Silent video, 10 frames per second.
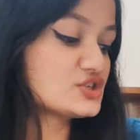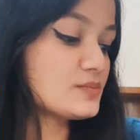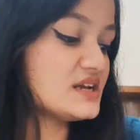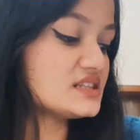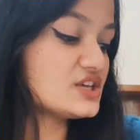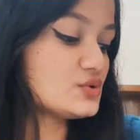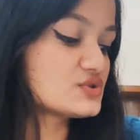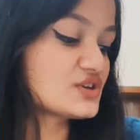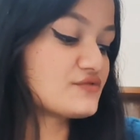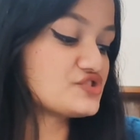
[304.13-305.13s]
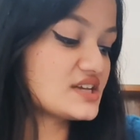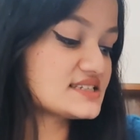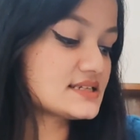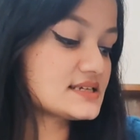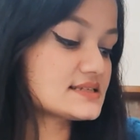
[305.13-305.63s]
to be the use of
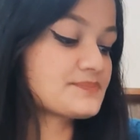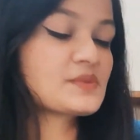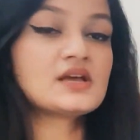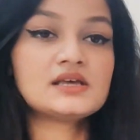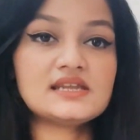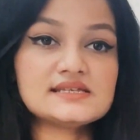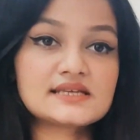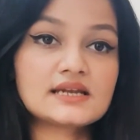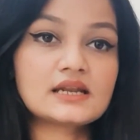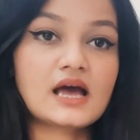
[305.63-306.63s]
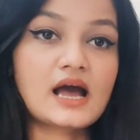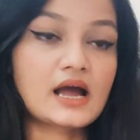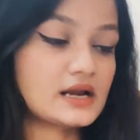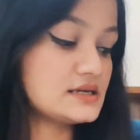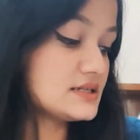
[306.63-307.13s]
justice, reason
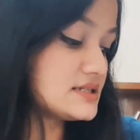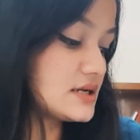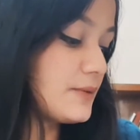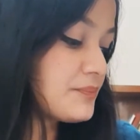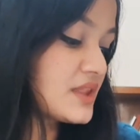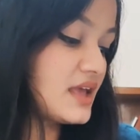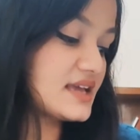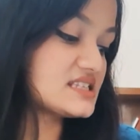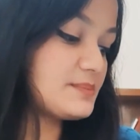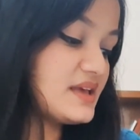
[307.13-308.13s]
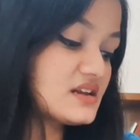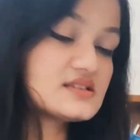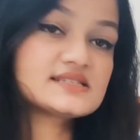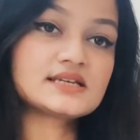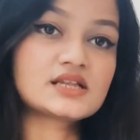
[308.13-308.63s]
and
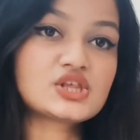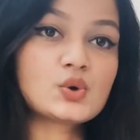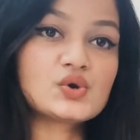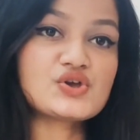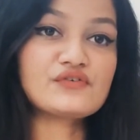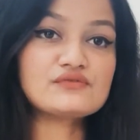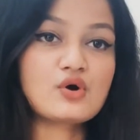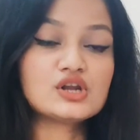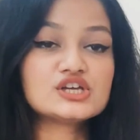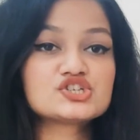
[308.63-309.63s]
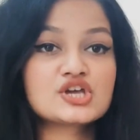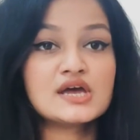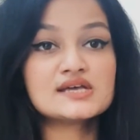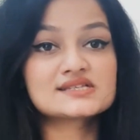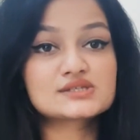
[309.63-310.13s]
experience in a theory of knowledge,
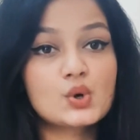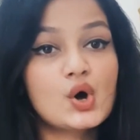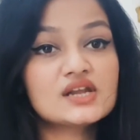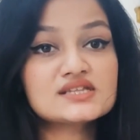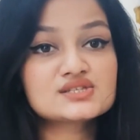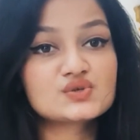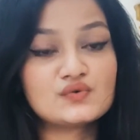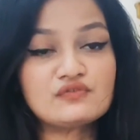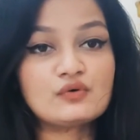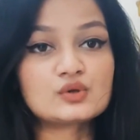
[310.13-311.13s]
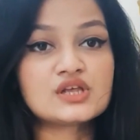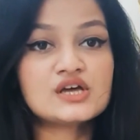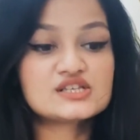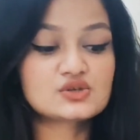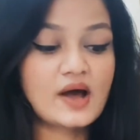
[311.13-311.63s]
so on and so
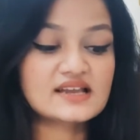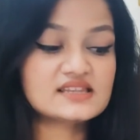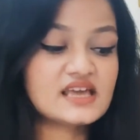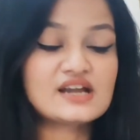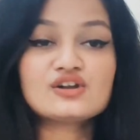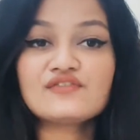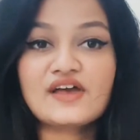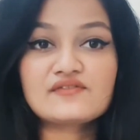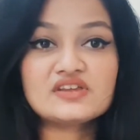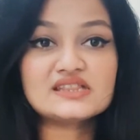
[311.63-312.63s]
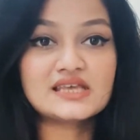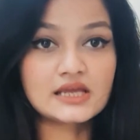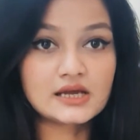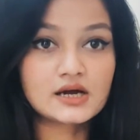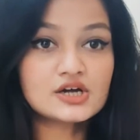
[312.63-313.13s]
forth. So at the end of every
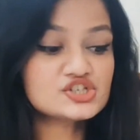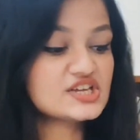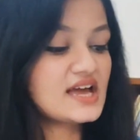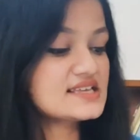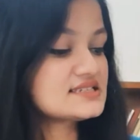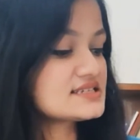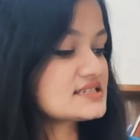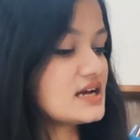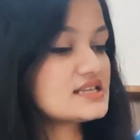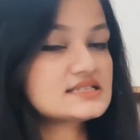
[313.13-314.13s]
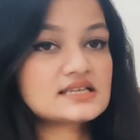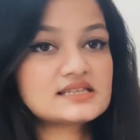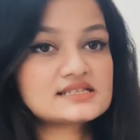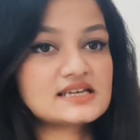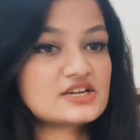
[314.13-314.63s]
thinker, she has discussed
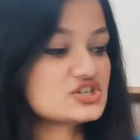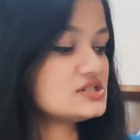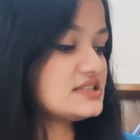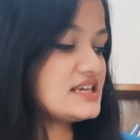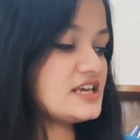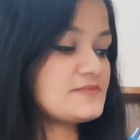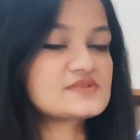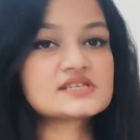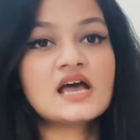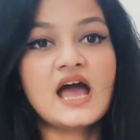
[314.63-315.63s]
the central themes,